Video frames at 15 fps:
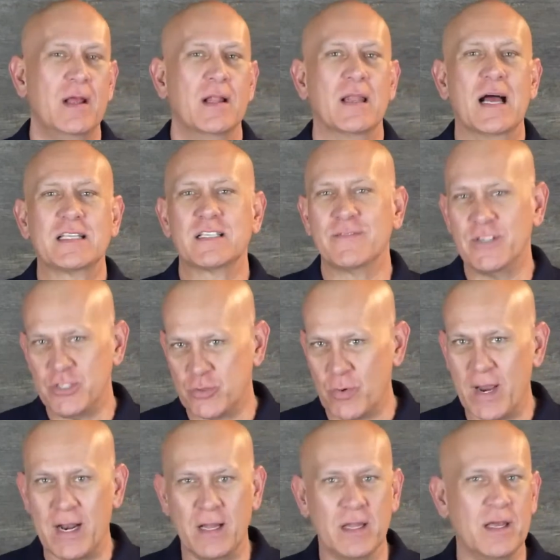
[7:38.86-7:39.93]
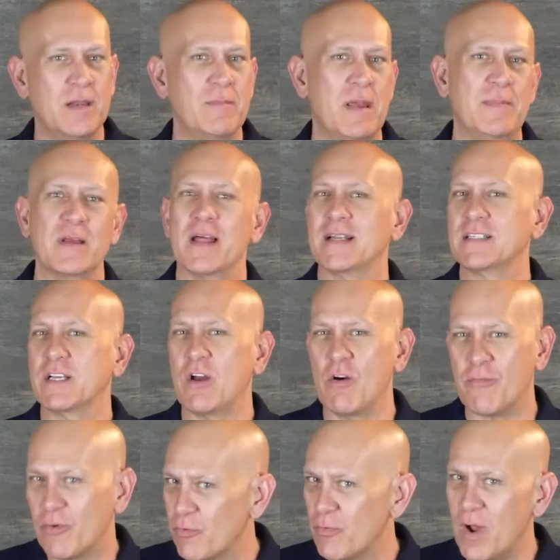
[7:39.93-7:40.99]
Lots of adrenaline, maybe you like to go
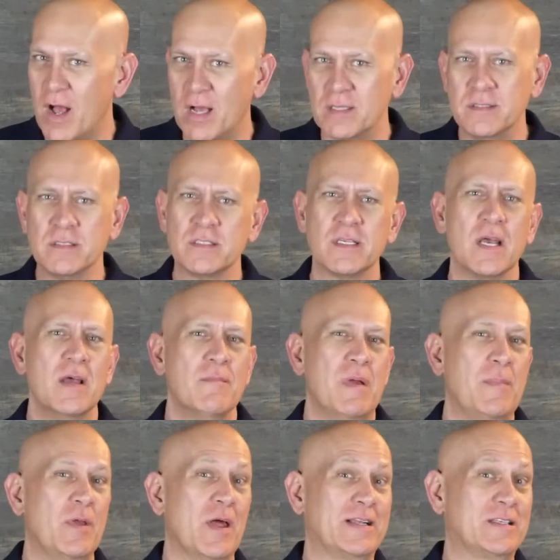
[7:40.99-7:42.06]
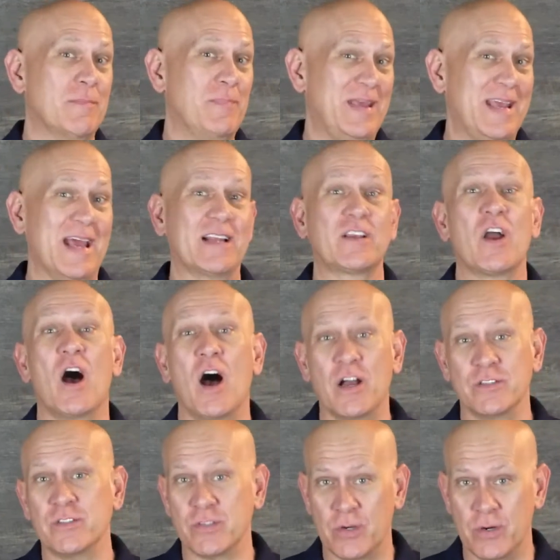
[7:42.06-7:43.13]
for runs, maybe you like to be at
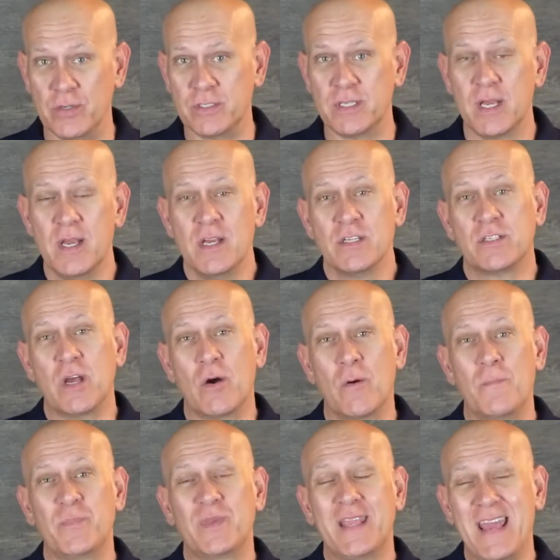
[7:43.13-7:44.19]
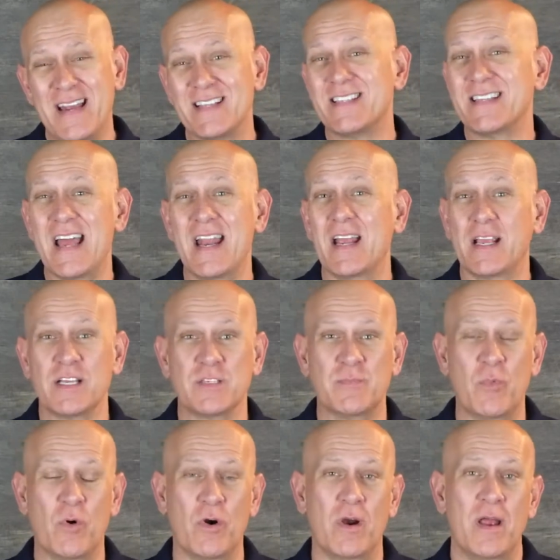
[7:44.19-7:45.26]
concerts. So kinesthetic is
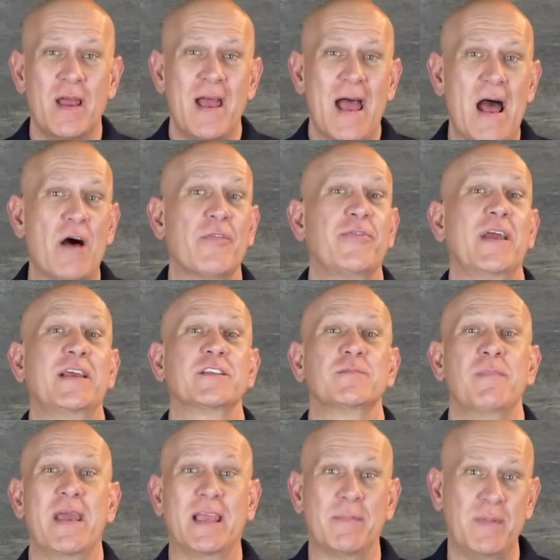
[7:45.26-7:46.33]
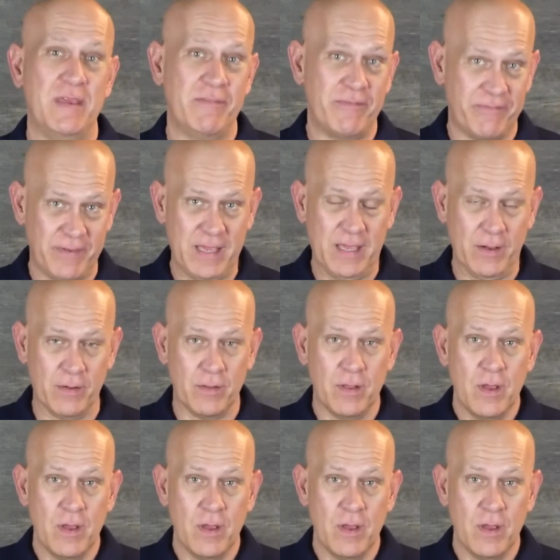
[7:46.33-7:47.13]
more how things make me feel.